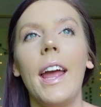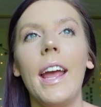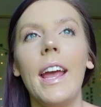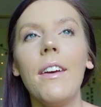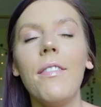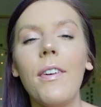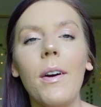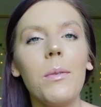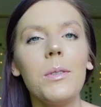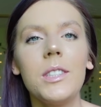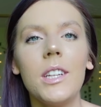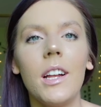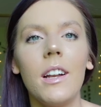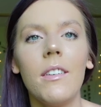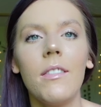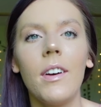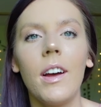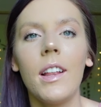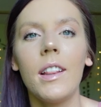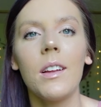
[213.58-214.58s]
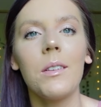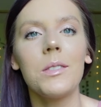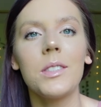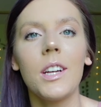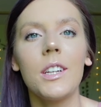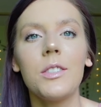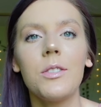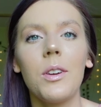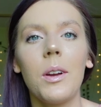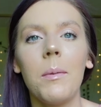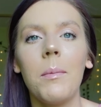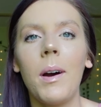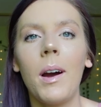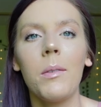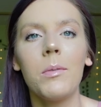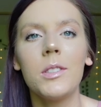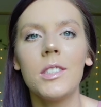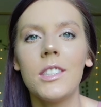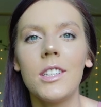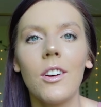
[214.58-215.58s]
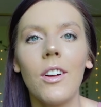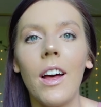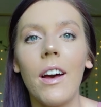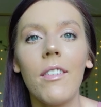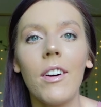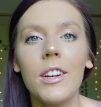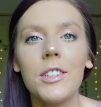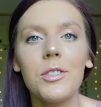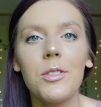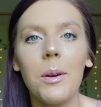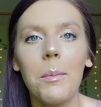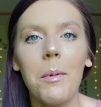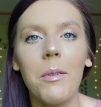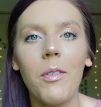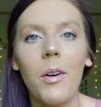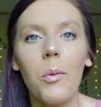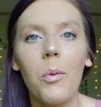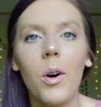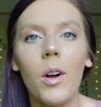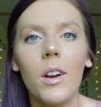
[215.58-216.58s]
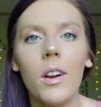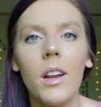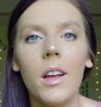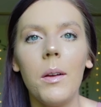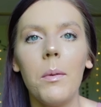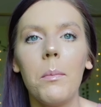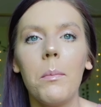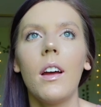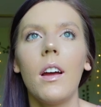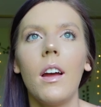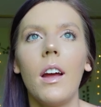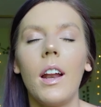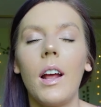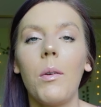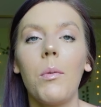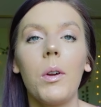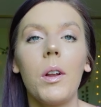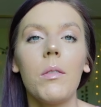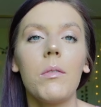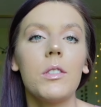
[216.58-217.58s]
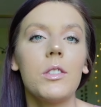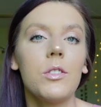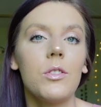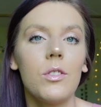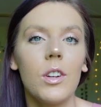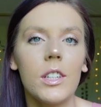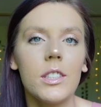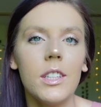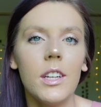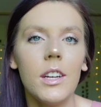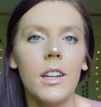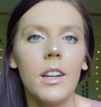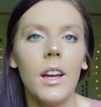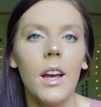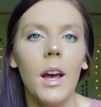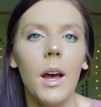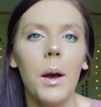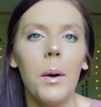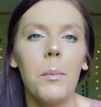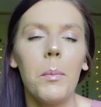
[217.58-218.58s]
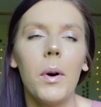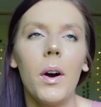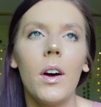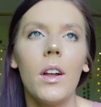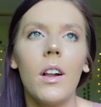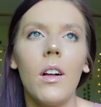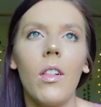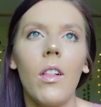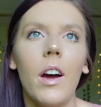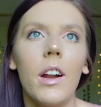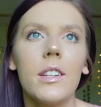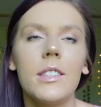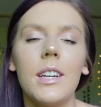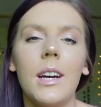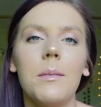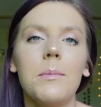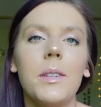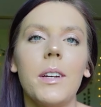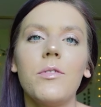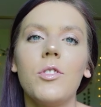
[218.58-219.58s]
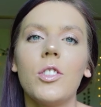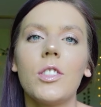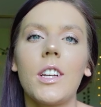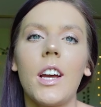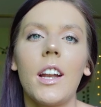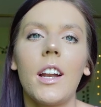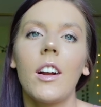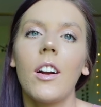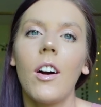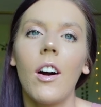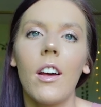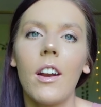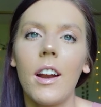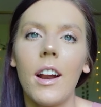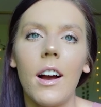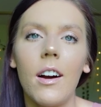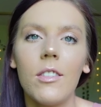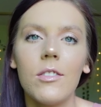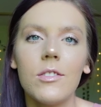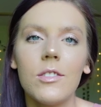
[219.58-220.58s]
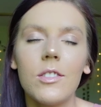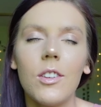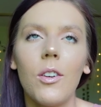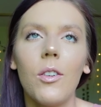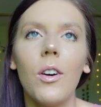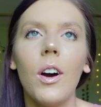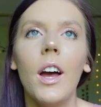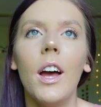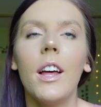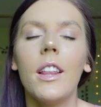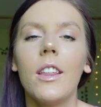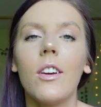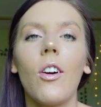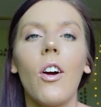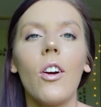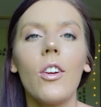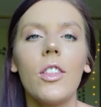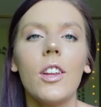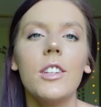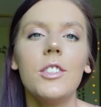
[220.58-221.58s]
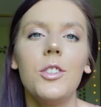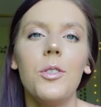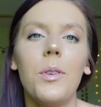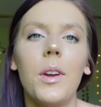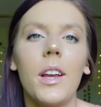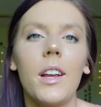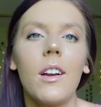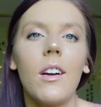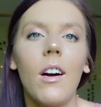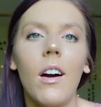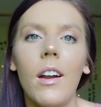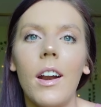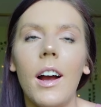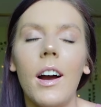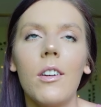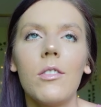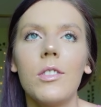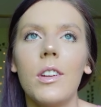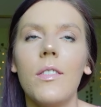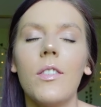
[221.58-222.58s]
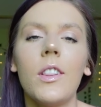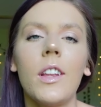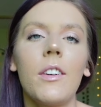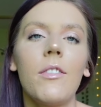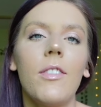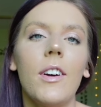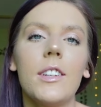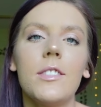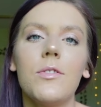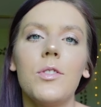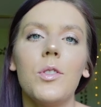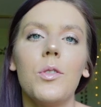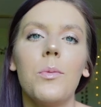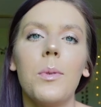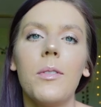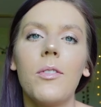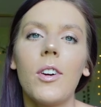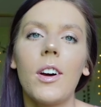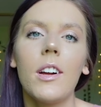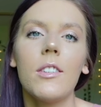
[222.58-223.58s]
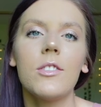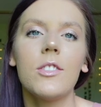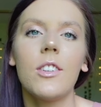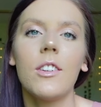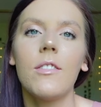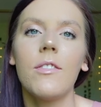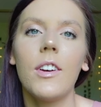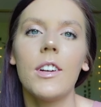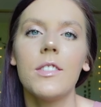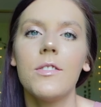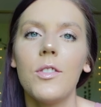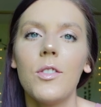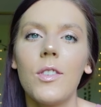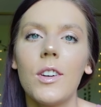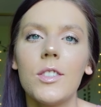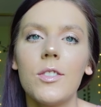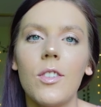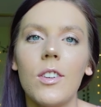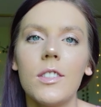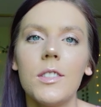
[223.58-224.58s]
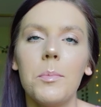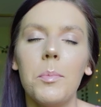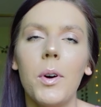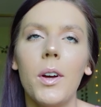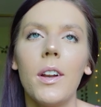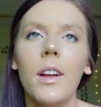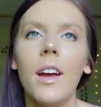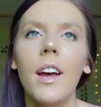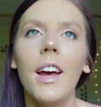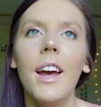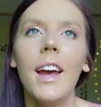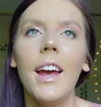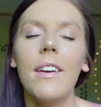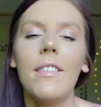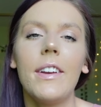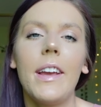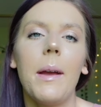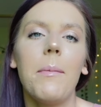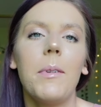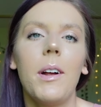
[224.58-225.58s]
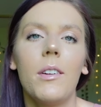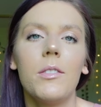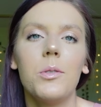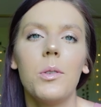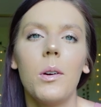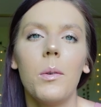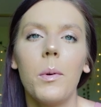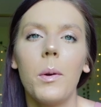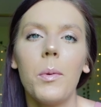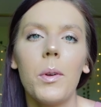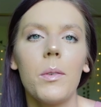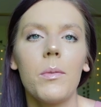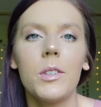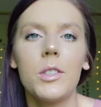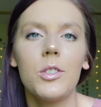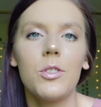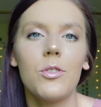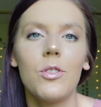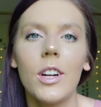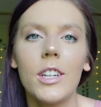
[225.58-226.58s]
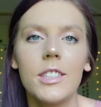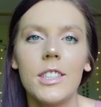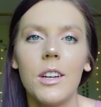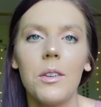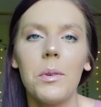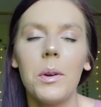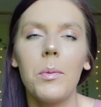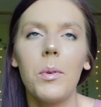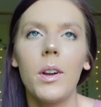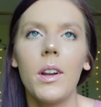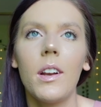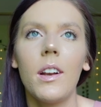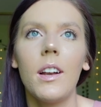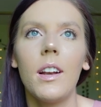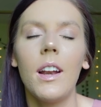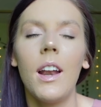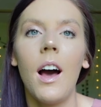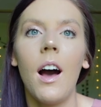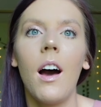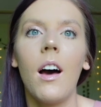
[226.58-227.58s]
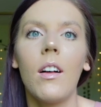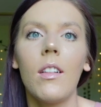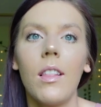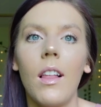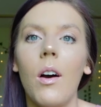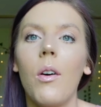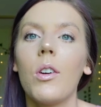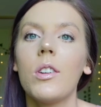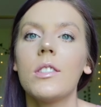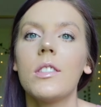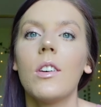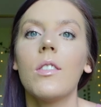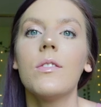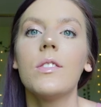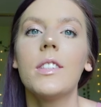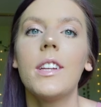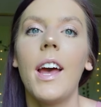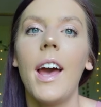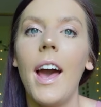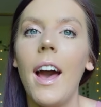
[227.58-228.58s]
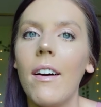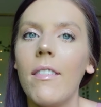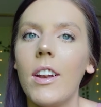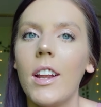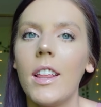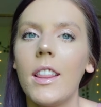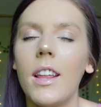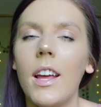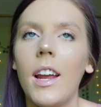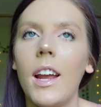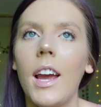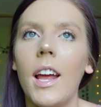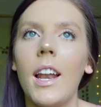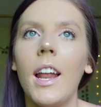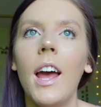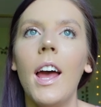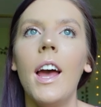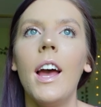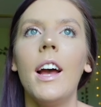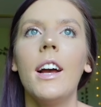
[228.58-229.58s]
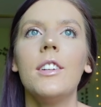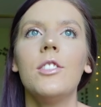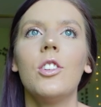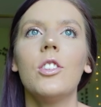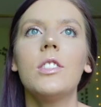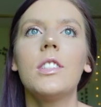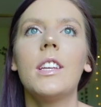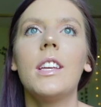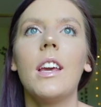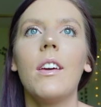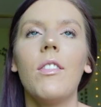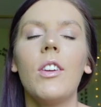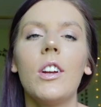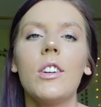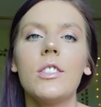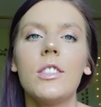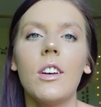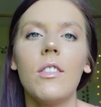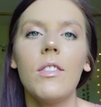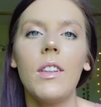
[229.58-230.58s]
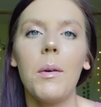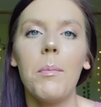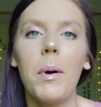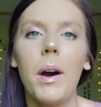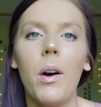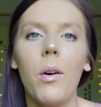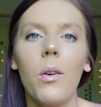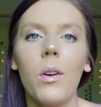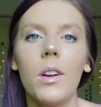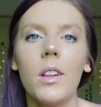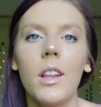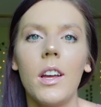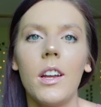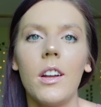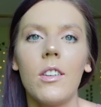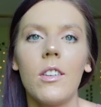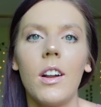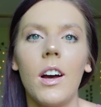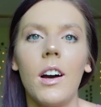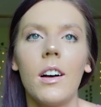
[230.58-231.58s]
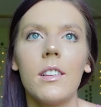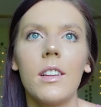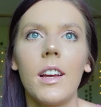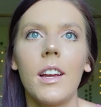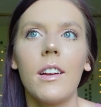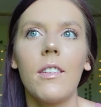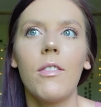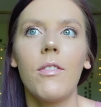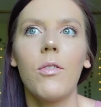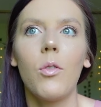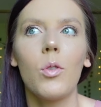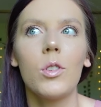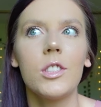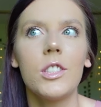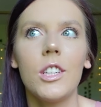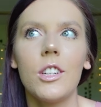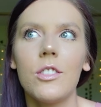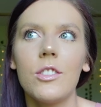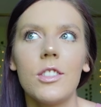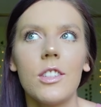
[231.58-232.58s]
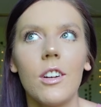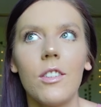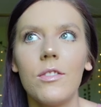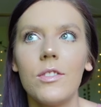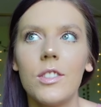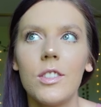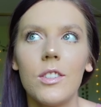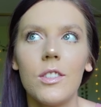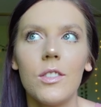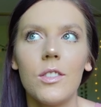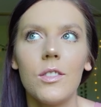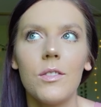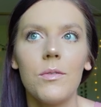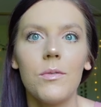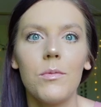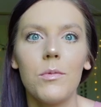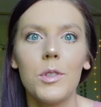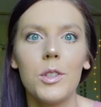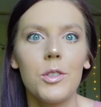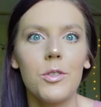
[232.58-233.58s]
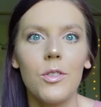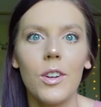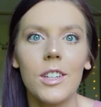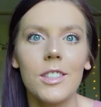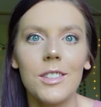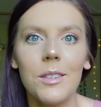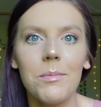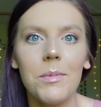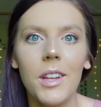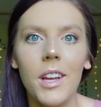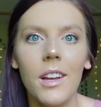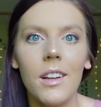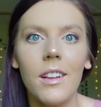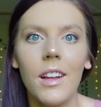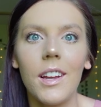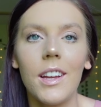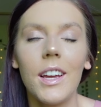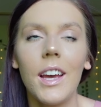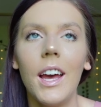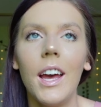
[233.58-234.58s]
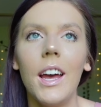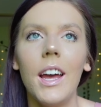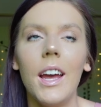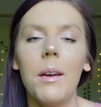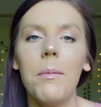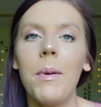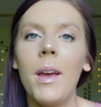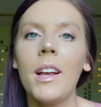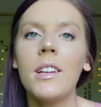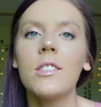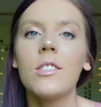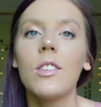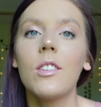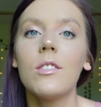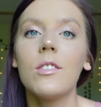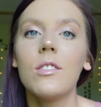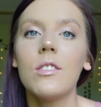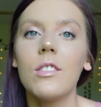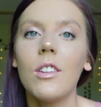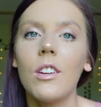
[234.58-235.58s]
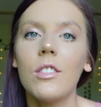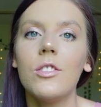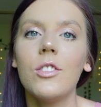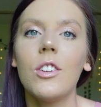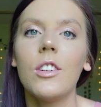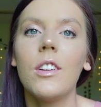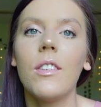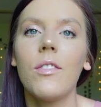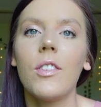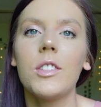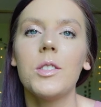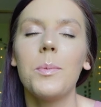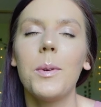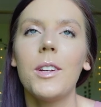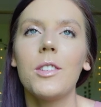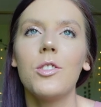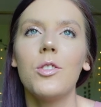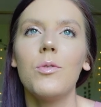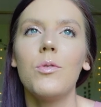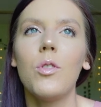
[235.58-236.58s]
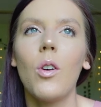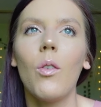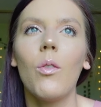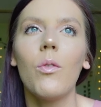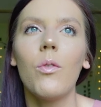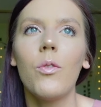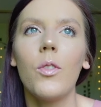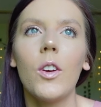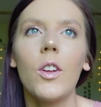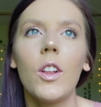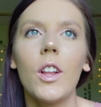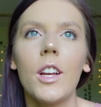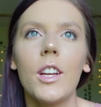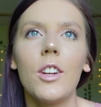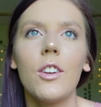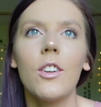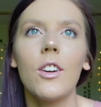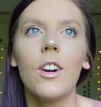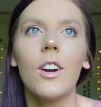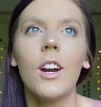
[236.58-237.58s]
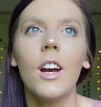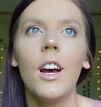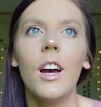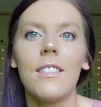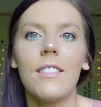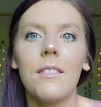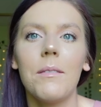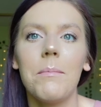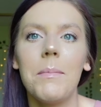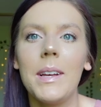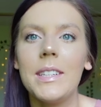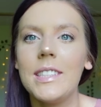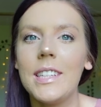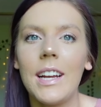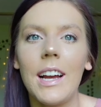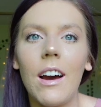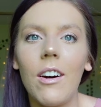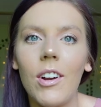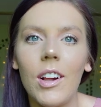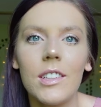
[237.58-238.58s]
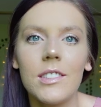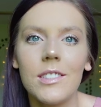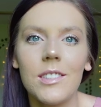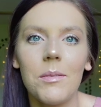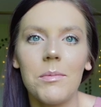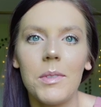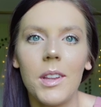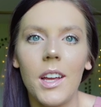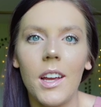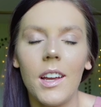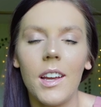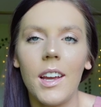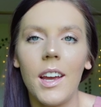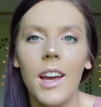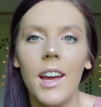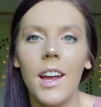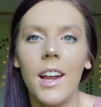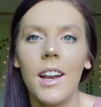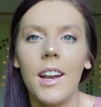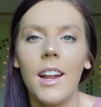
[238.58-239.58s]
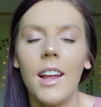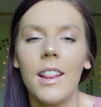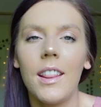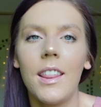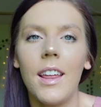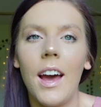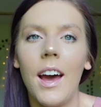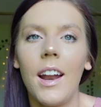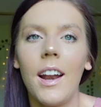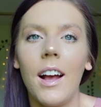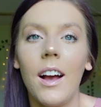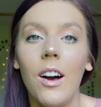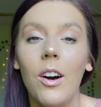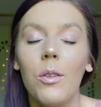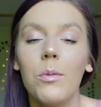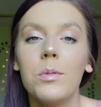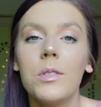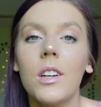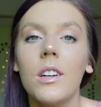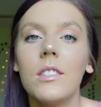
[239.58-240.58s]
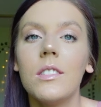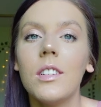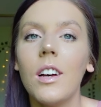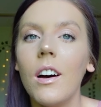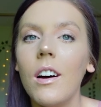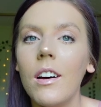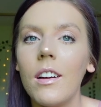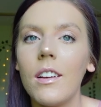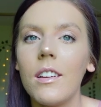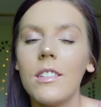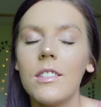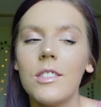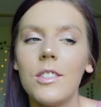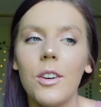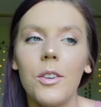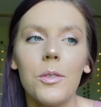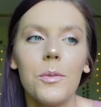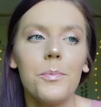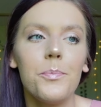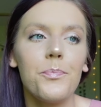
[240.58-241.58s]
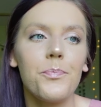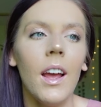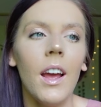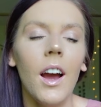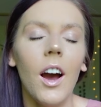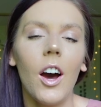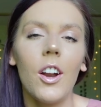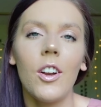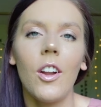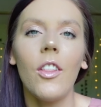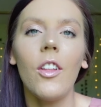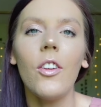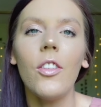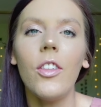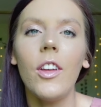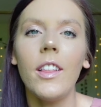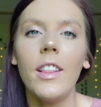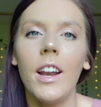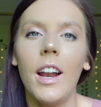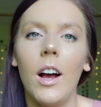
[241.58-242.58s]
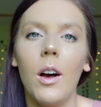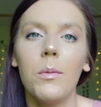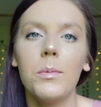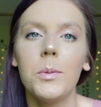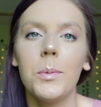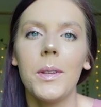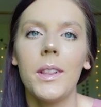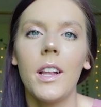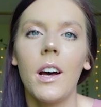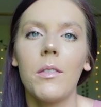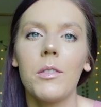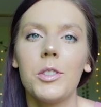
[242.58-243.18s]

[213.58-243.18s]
if I was at an event and there was ice cream, I would still have ice cream if I wanted it, and I wouldn't restrict it, but a lot of times I've just kind of cut it out. So there are things you can cut out, even like fast food. We've cut out certain fast food restaurants, but if it came down to it, we wouldn't restrict it. We wouldn't not allow ourselves to have anything. And just giving yourself that power that you're not like forcing yourself to restrict something, like, it makes such a difference, because you don't feel like you're missing out on something, and that helps a ton. So another thing that helped with not